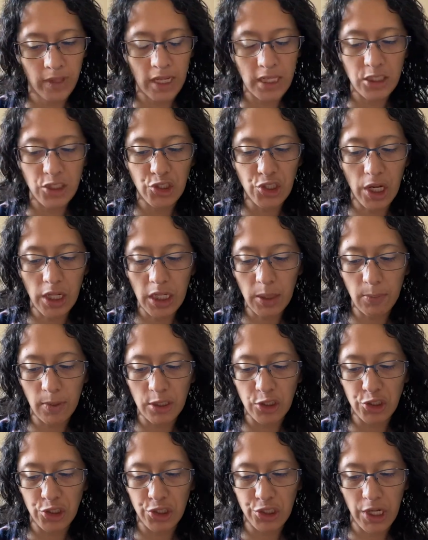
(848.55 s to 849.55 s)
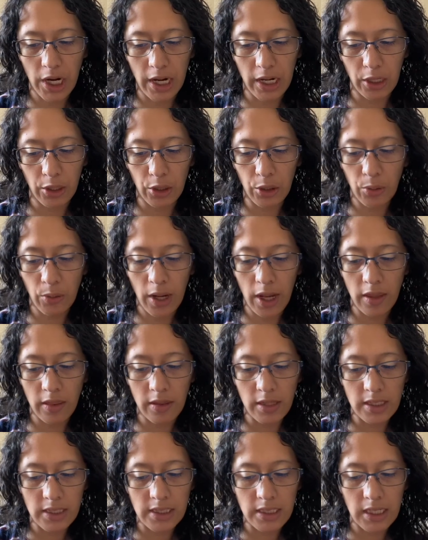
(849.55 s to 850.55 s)
Jelly Much shadow, and
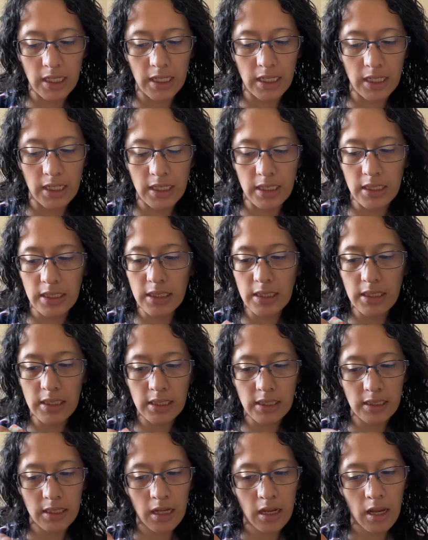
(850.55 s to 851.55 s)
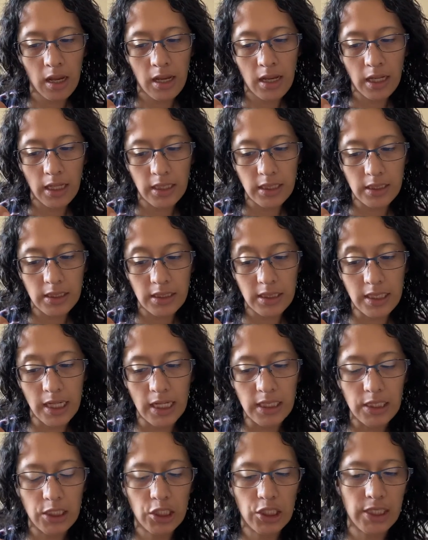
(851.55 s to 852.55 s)
this is
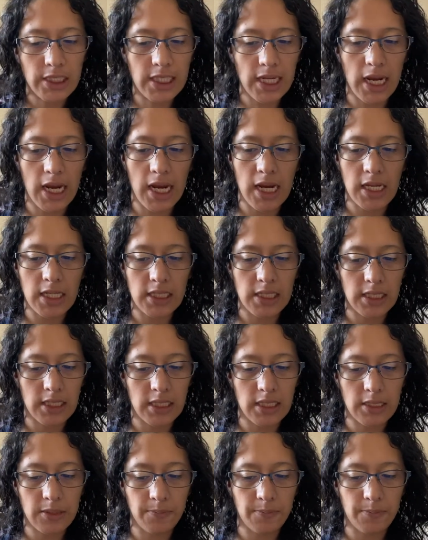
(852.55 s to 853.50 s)
Desert Days.